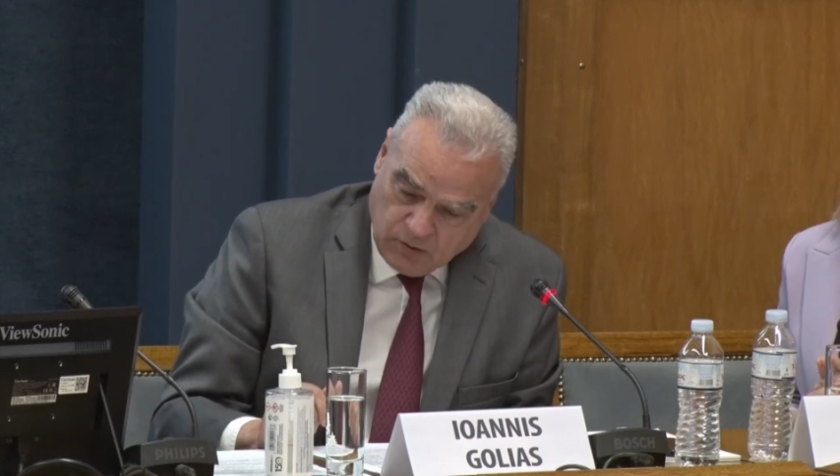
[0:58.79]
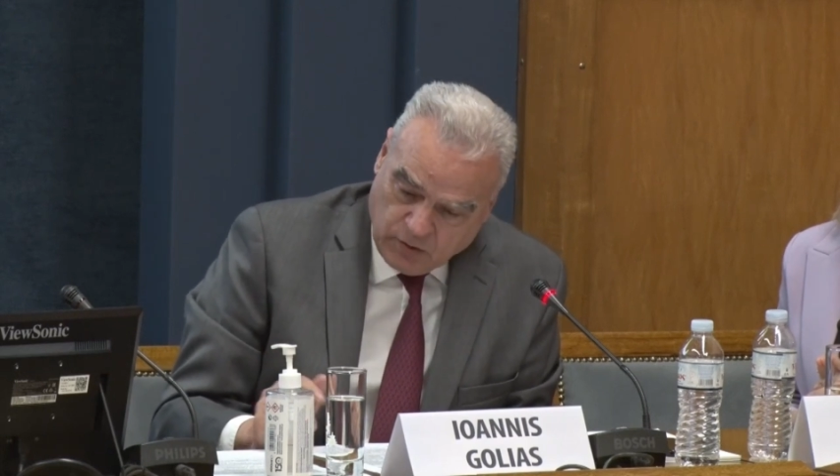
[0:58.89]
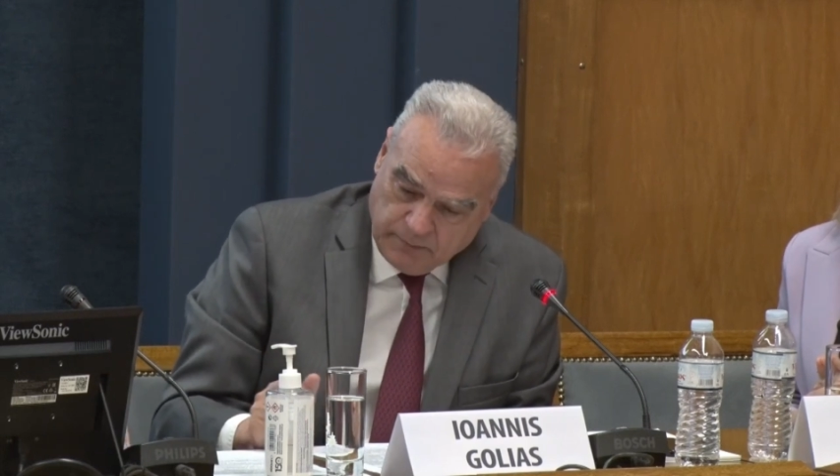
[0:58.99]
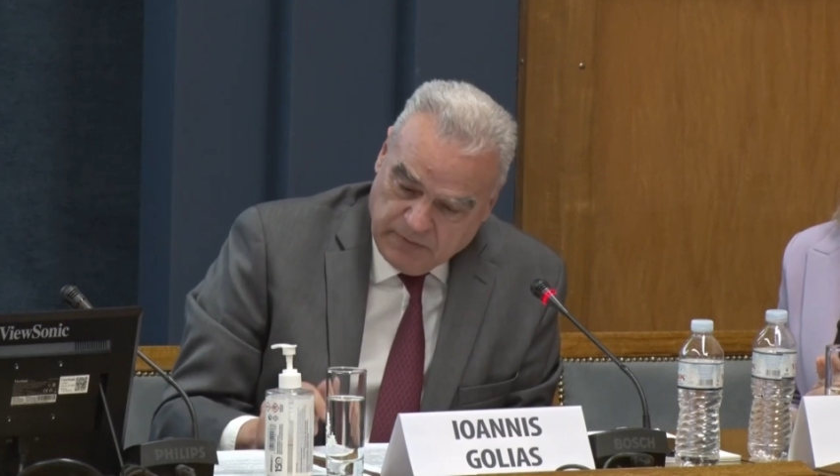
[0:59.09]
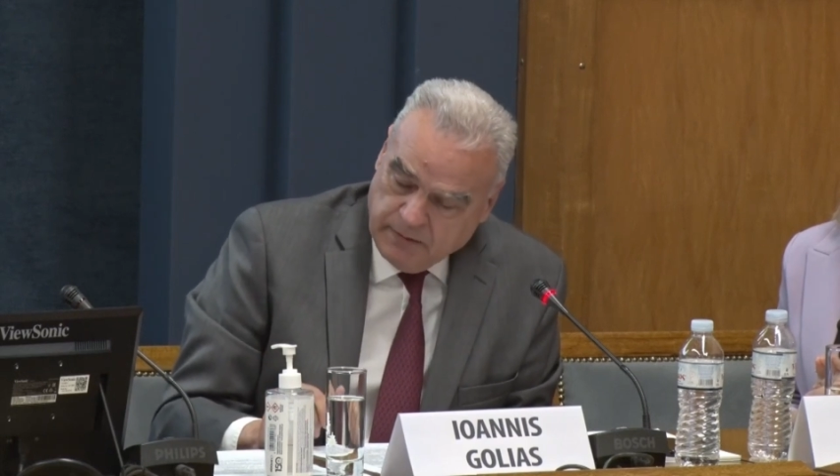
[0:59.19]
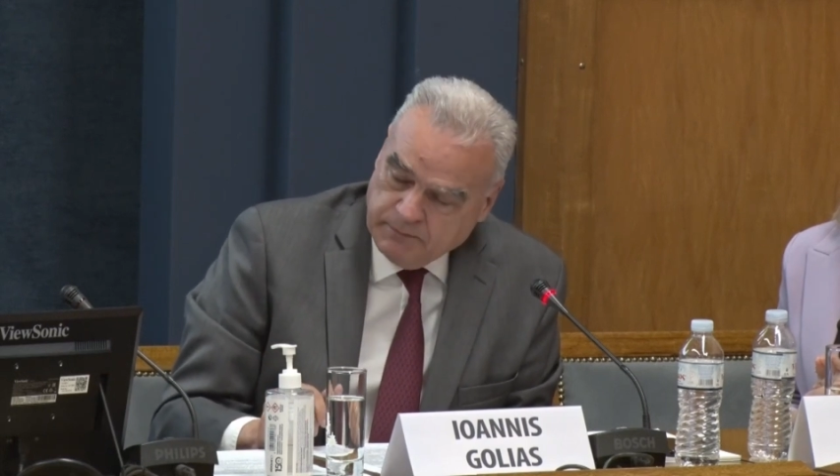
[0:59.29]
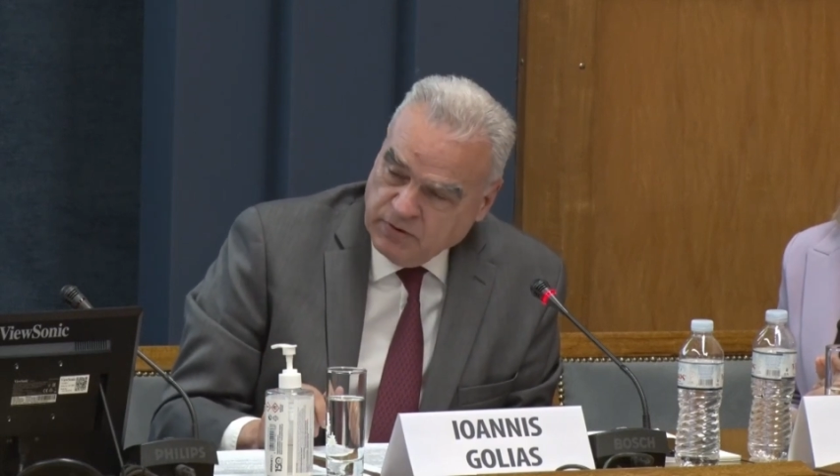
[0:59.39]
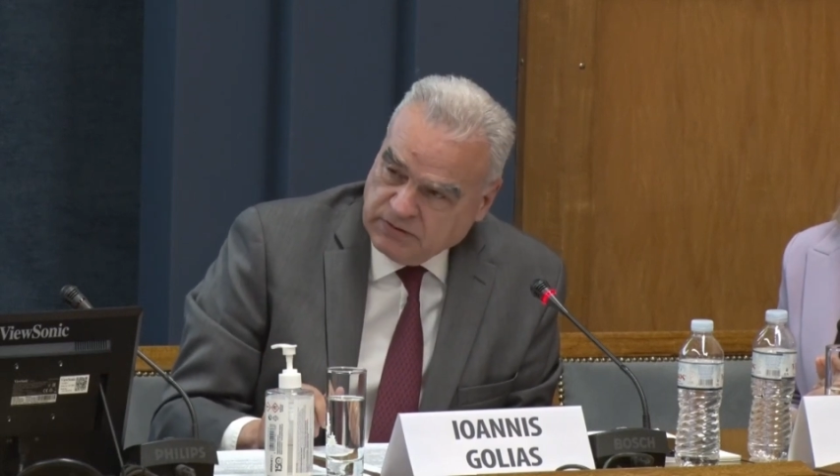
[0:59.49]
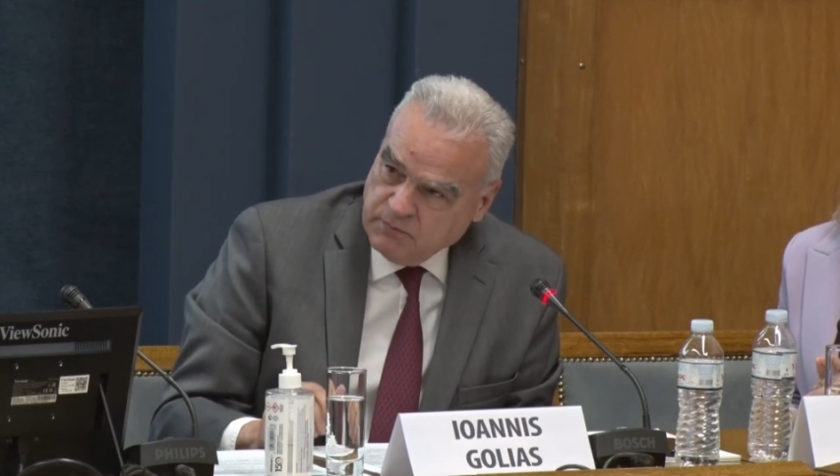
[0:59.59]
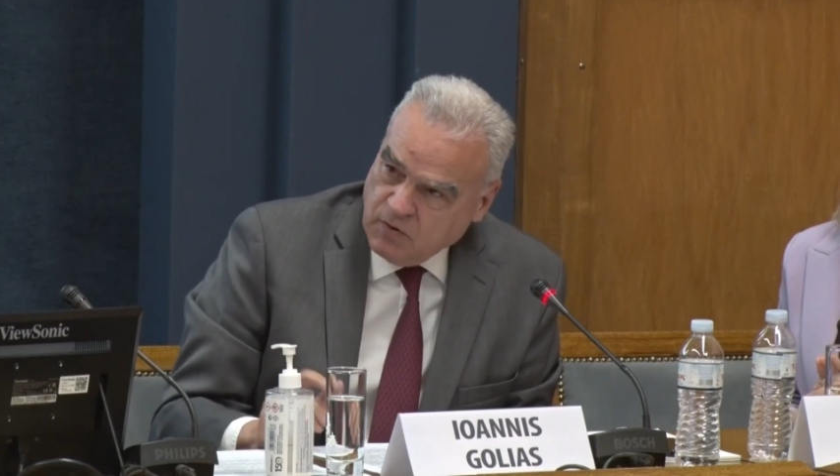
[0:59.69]
talk a little
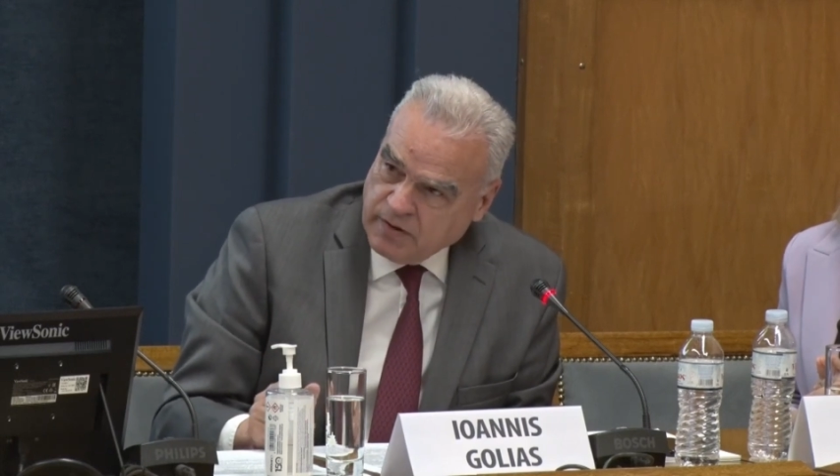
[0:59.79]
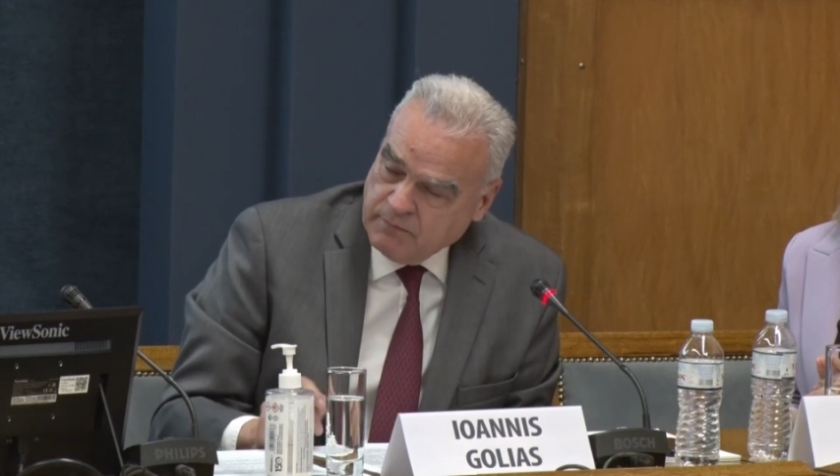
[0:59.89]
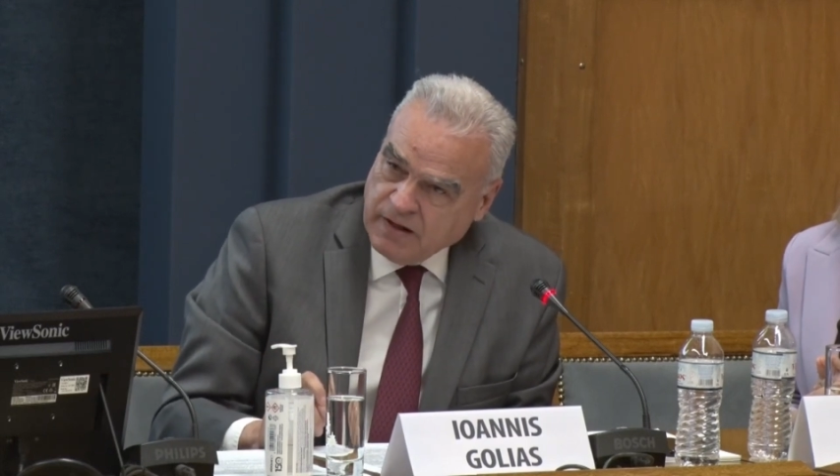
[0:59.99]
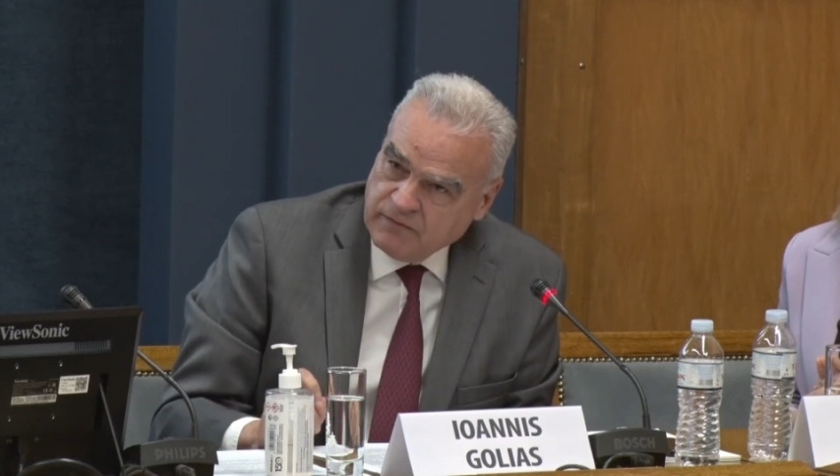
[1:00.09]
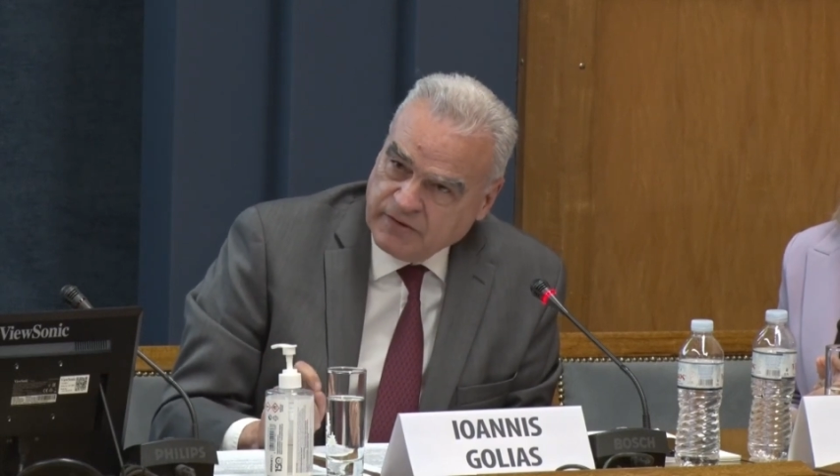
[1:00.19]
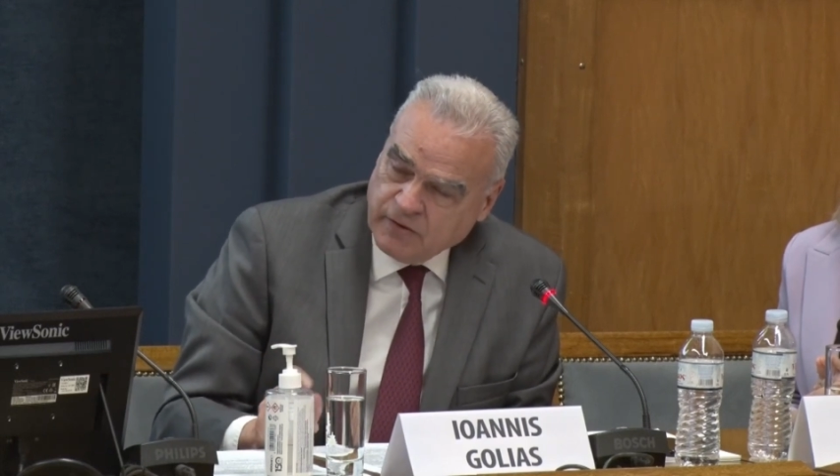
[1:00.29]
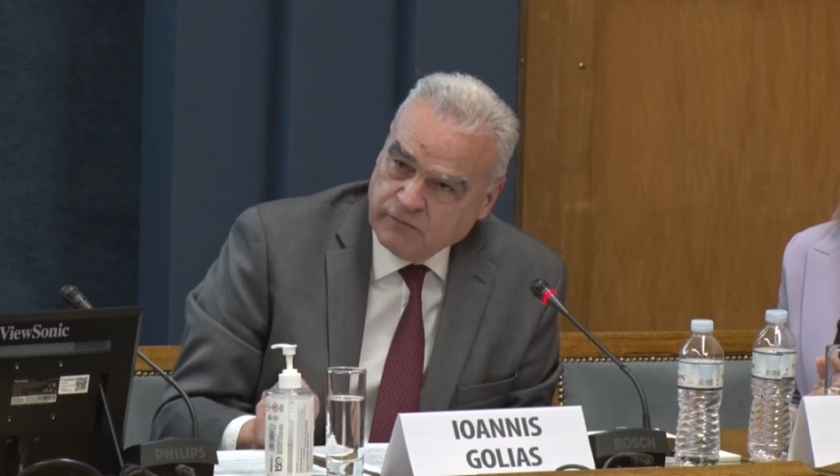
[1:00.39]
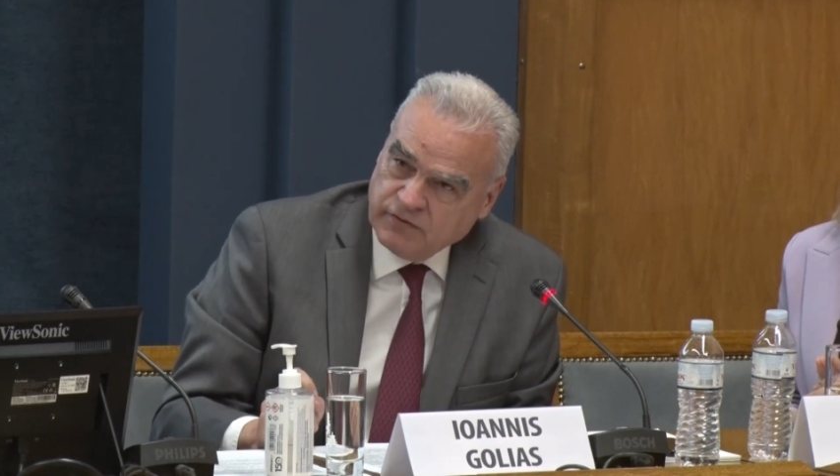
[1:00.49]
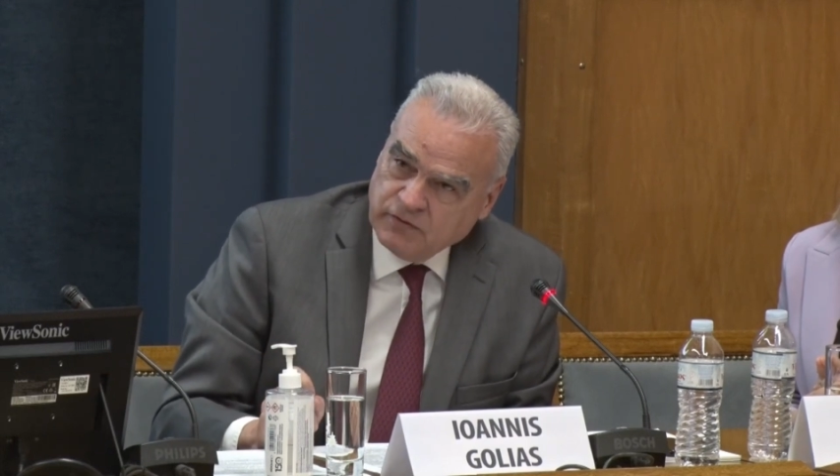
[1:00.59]
bit more about the role of